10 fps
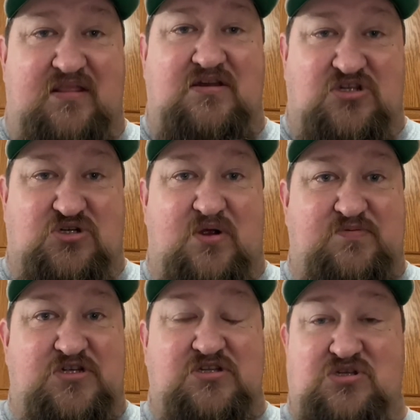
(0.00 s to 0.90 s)
the
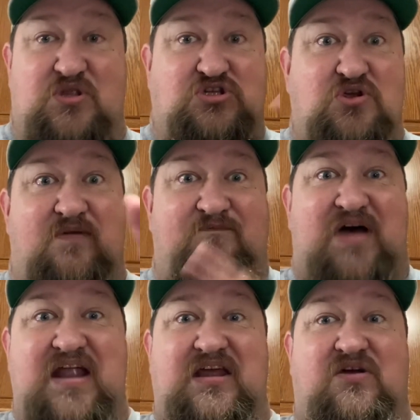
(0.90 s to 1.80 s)
description so that you can
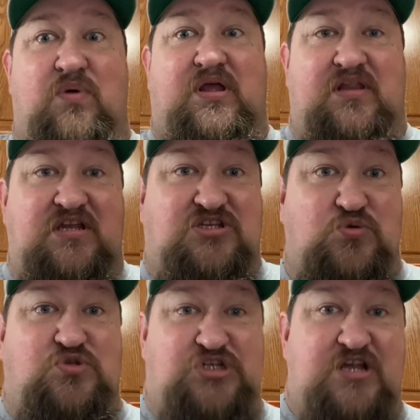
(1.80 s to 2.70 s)
find it quickly to
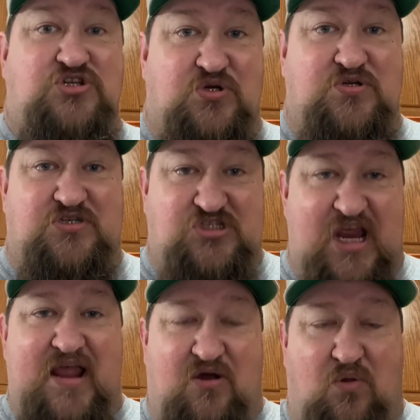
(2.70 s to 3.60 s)
Ginger's
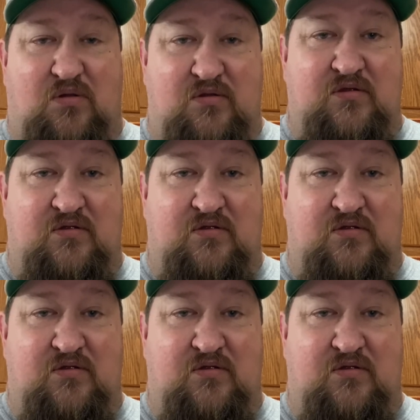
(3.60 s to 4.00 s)
channel